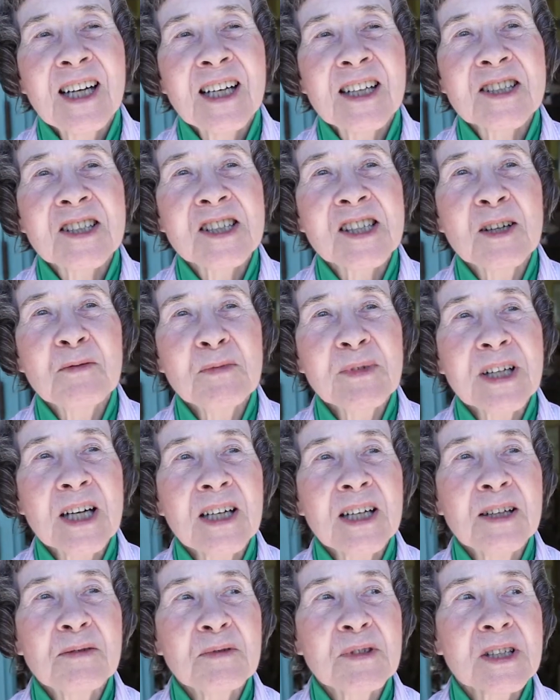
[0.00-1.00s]
And
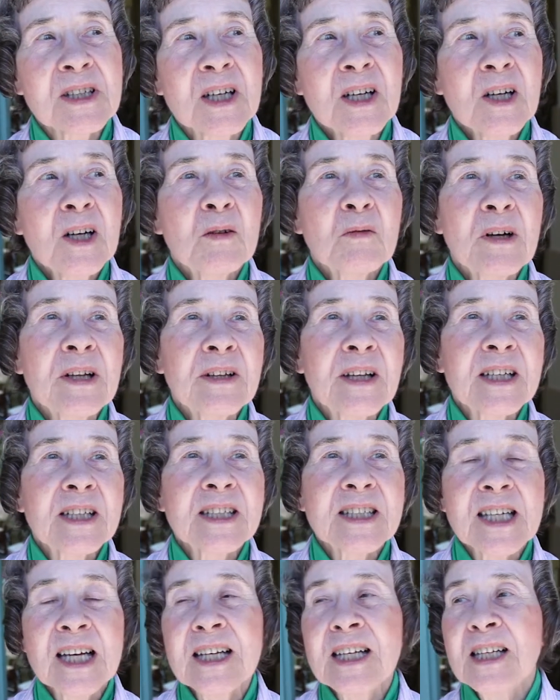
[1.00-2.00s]
sometimes when they
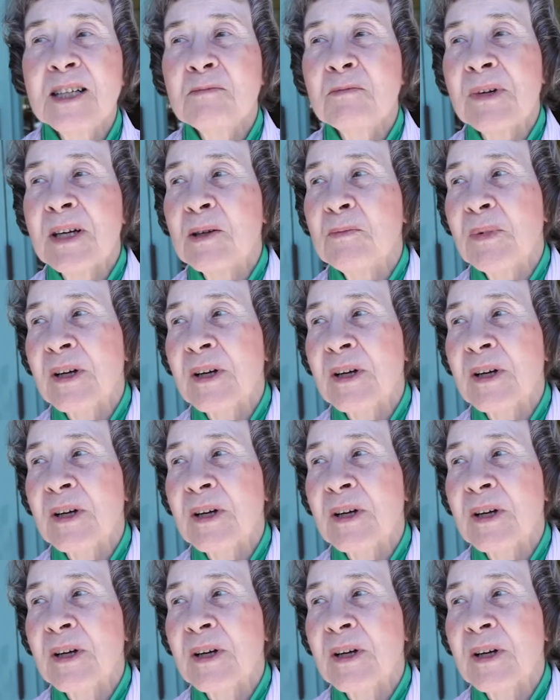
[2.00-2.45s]
take me,